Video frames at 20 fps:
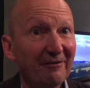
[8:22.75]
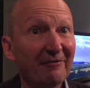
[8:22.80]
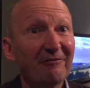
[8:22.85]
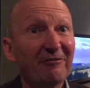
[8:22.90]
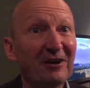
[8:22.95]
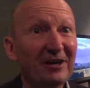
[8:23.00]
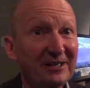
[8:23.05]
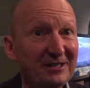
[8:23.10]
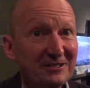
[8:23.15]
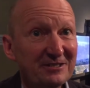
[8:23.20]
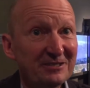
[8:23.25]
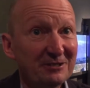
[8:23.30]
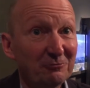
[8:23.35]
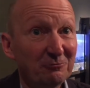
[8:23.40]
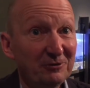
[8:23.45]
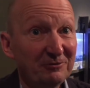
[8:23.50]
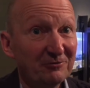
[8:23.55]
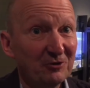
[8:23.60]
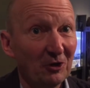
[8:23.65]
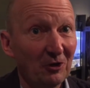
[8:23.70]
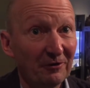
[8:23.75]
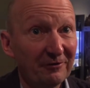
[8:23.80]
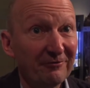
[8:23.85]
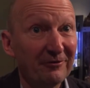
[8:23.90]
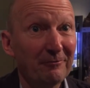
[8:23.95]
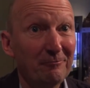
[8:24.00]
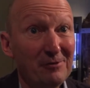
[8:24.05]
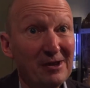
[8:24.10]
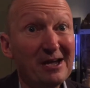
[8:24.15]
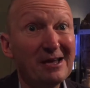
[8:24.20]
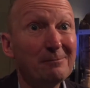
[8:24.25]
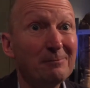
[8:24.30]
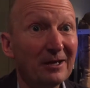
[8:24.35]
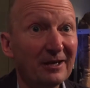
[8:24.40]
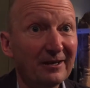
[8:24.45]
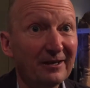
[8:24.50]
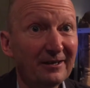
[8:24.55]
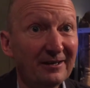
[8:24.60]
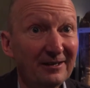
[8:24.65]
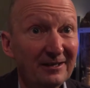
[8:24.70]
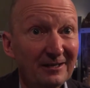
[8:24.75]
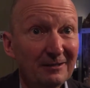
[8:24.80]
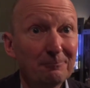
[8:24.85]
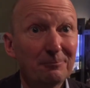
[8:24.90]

finds that we've got from Nijmegen,